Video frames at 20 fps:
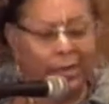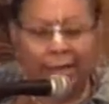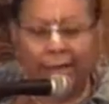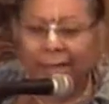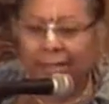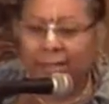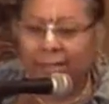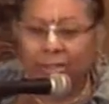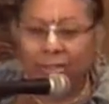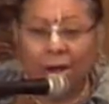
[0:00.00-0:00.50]

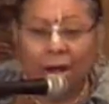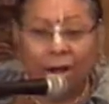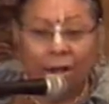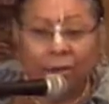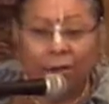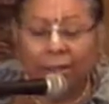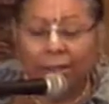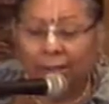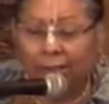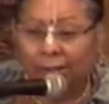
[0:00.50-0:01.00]
He's
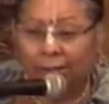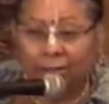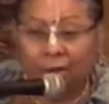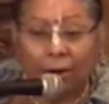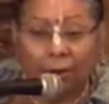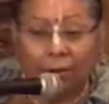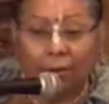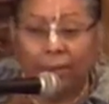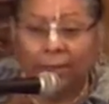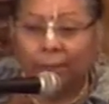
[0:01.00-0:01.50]

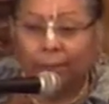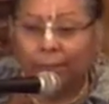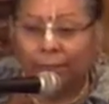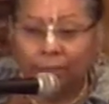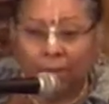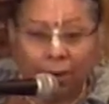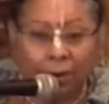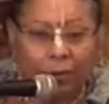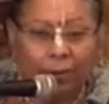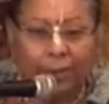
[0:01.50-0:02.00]

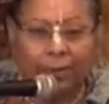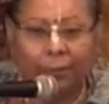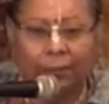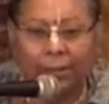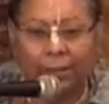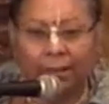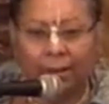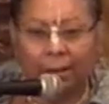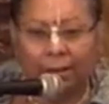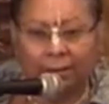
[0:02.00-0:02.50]
totally
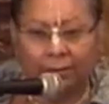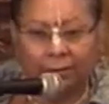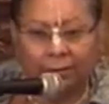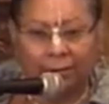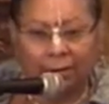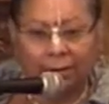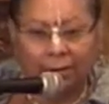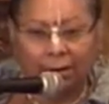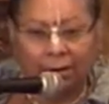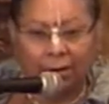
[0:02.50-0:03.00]
beyond
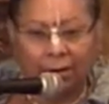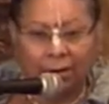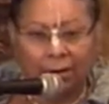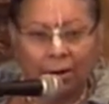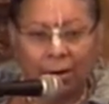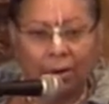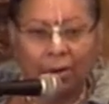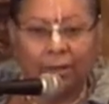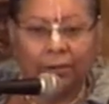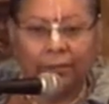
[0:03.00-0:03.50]

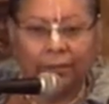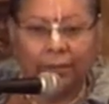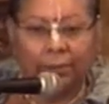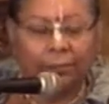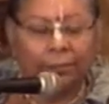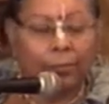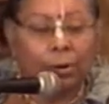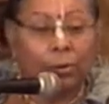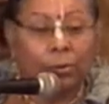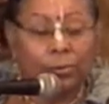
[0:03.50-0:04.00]
all of the
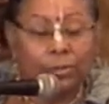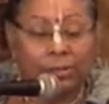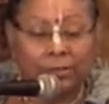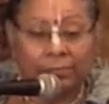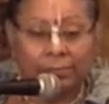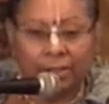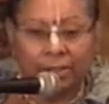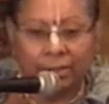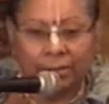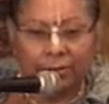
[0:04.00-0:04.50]
modes of
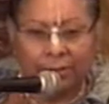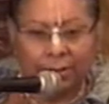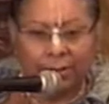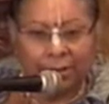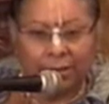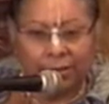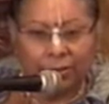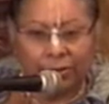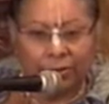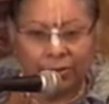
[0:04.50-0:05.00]
material
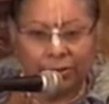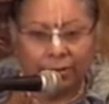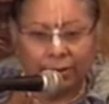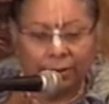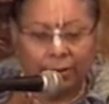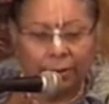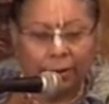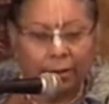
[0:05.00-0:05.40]
nature.